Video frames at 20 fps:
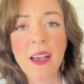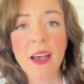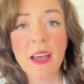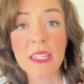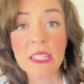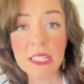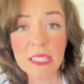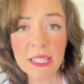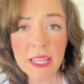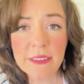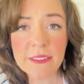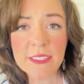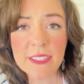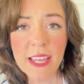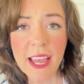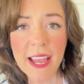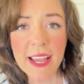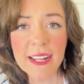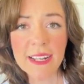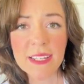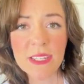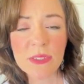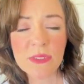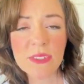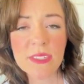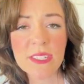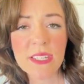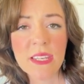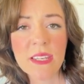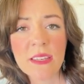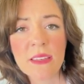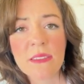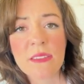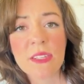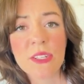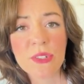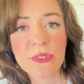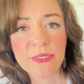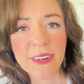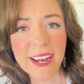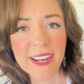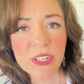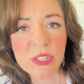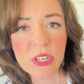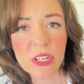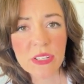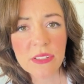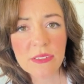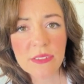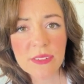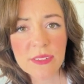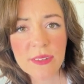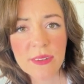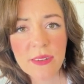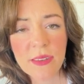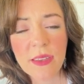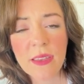On the left side, you'll see the directions,